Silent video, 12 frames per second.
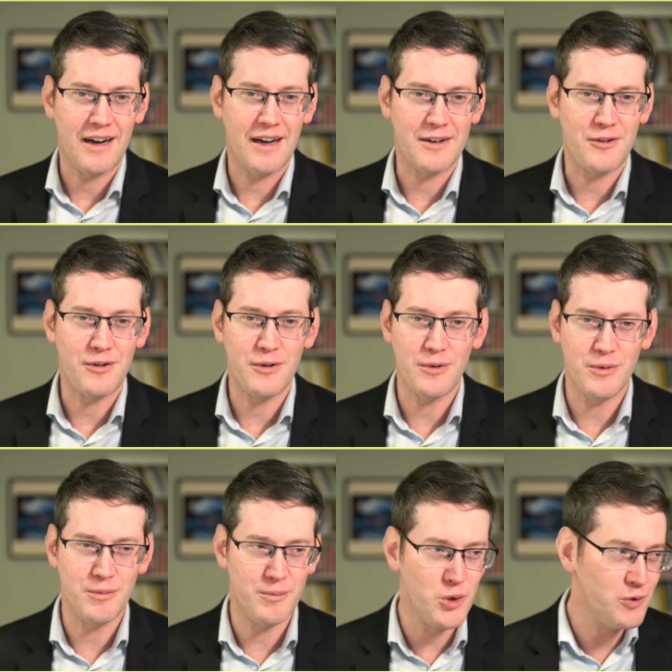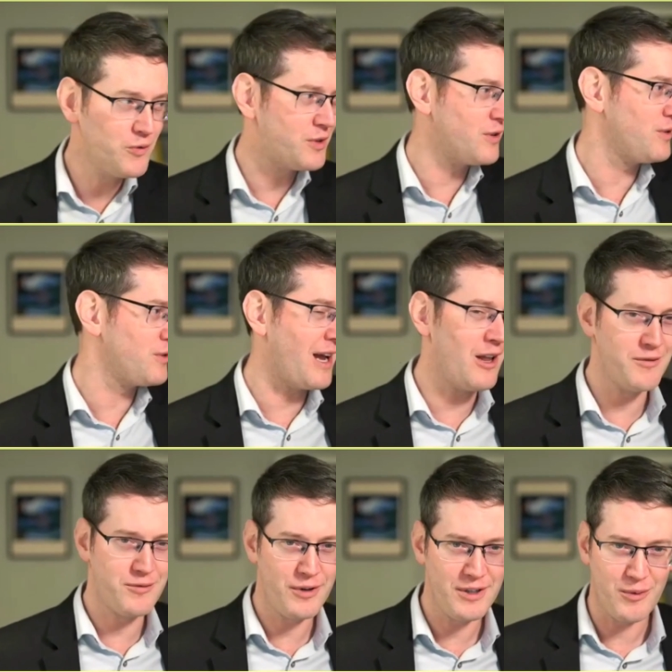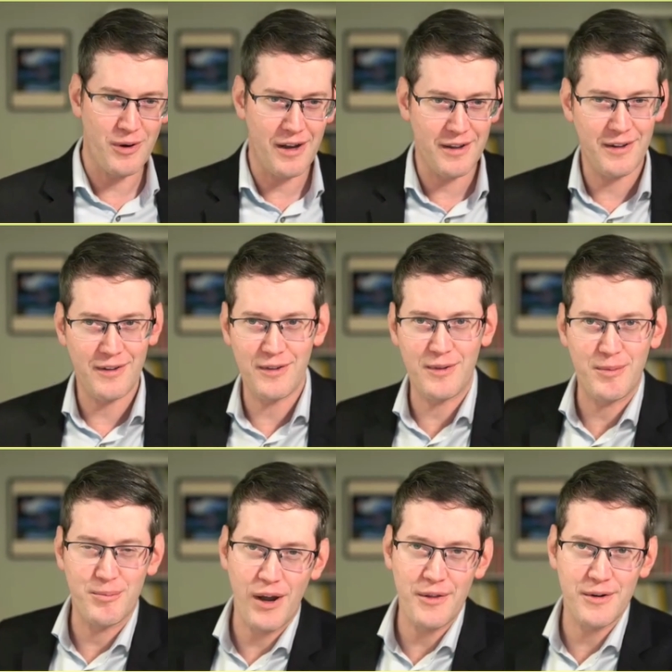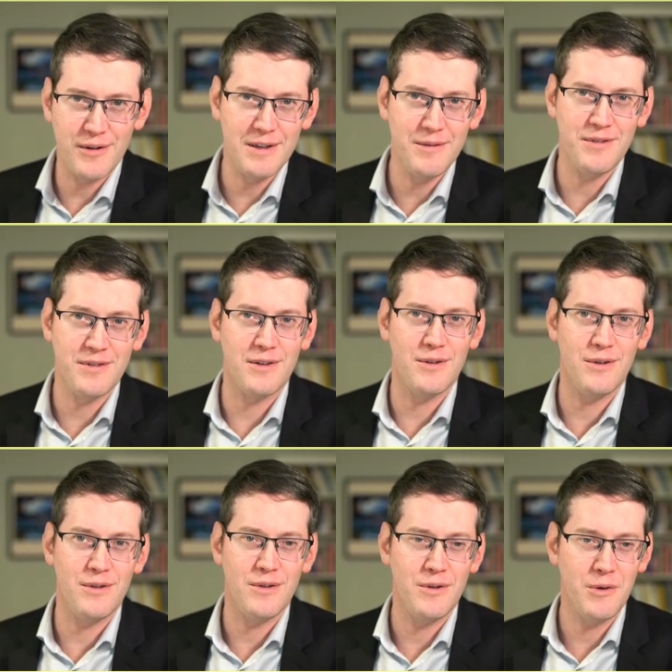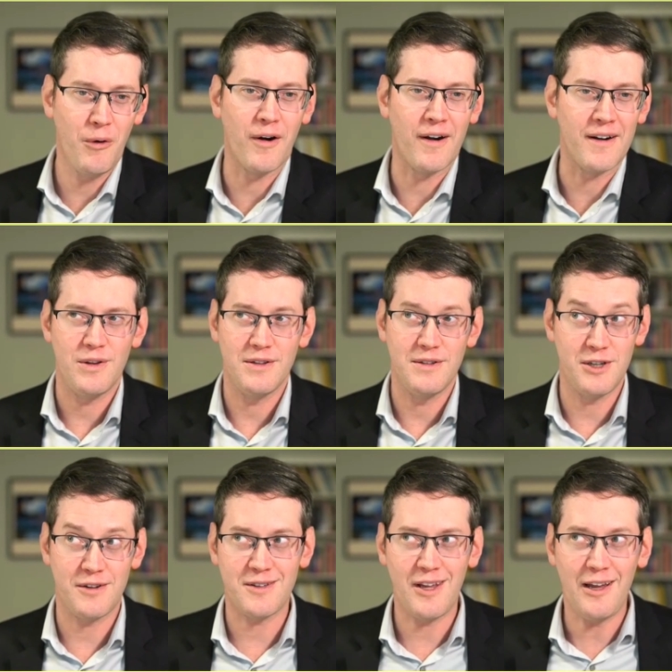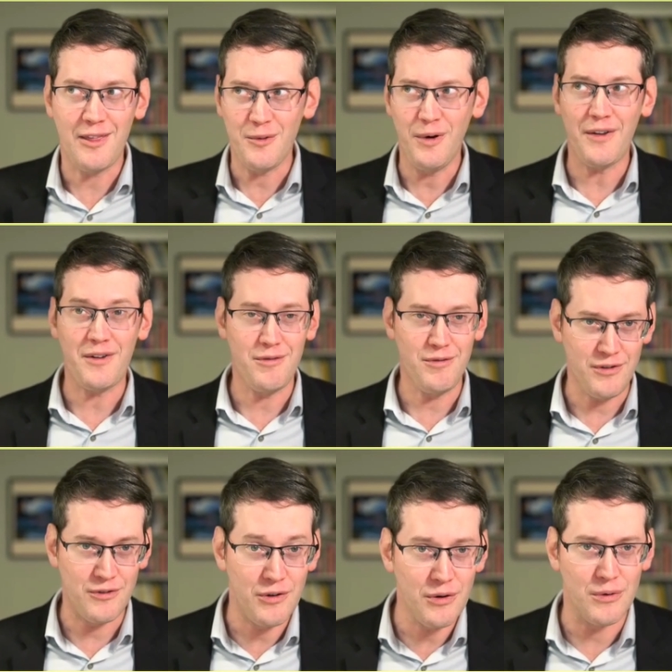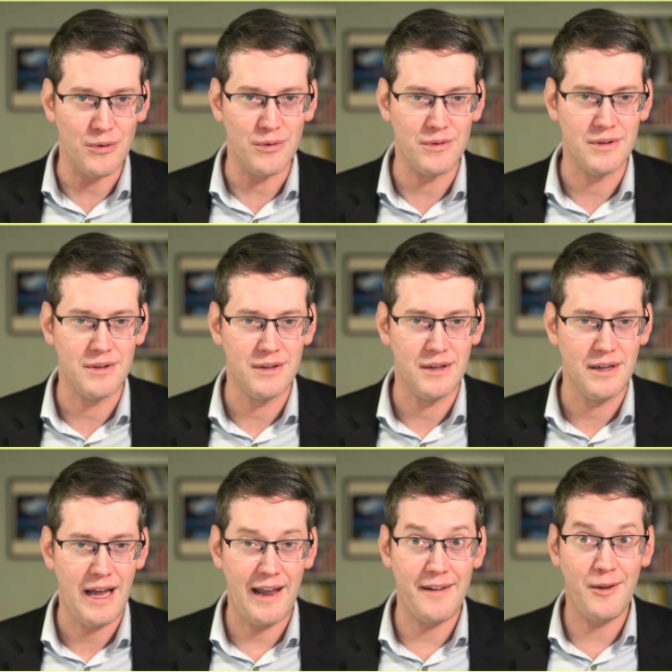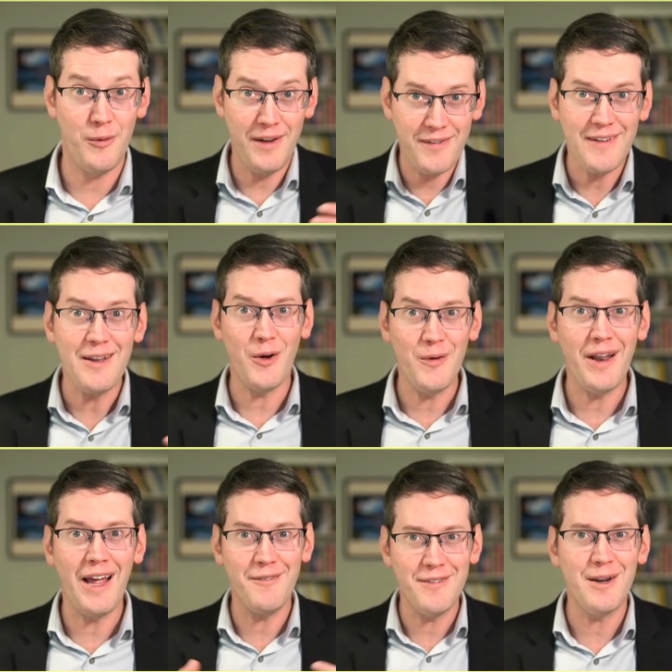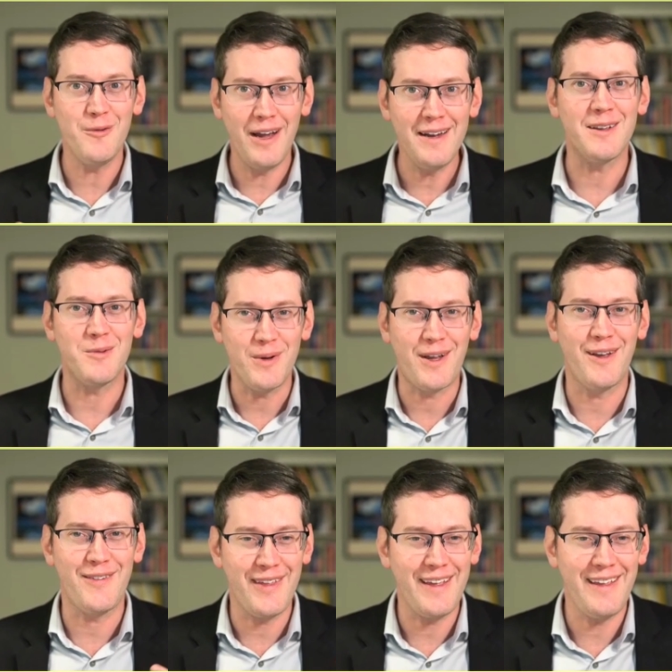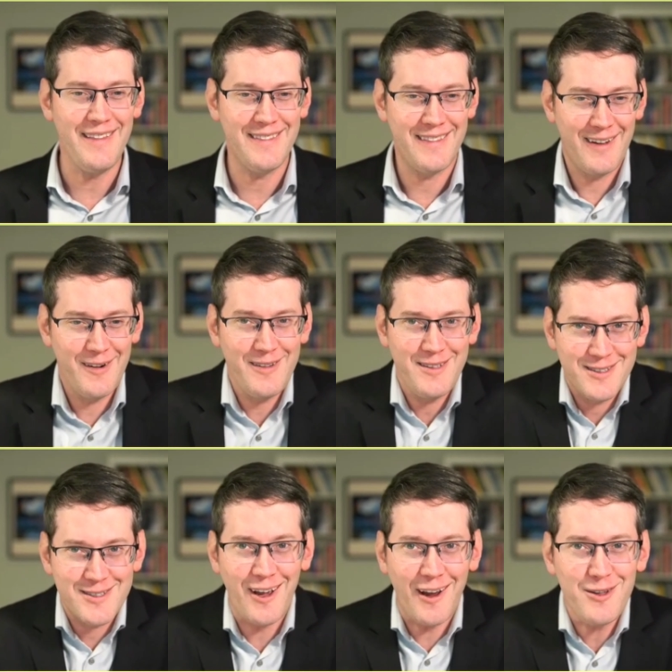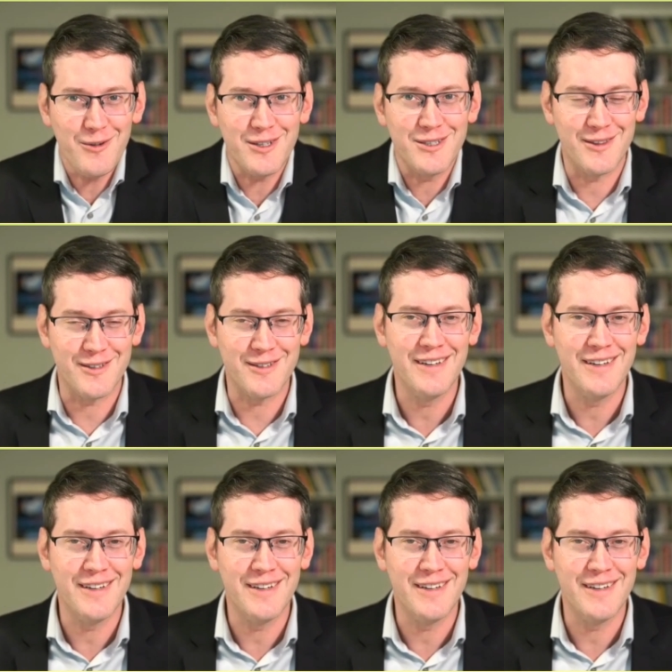to move to California while his brother lives in New York, just like the rest of us do. And the reason they don't have that right is because they're stuck to each other,